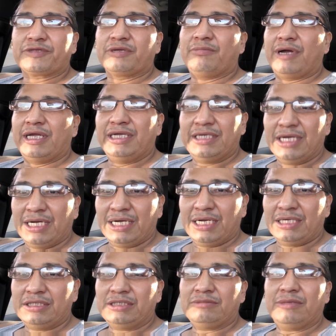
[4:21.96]
my
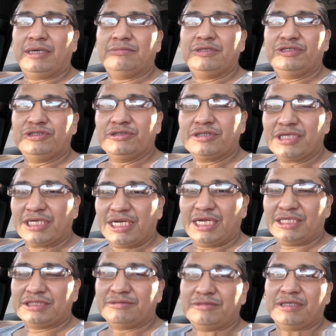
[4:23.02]
Ina, my
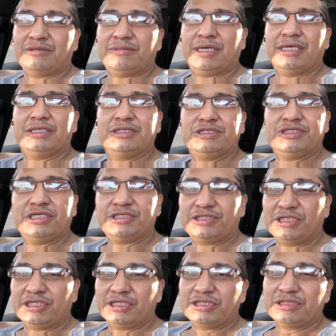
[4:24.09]
Misukalas, my
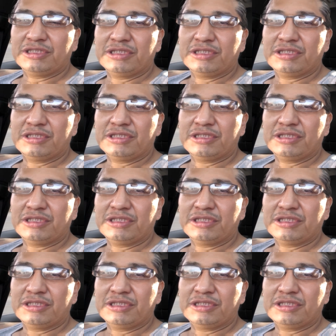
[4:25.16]
sister,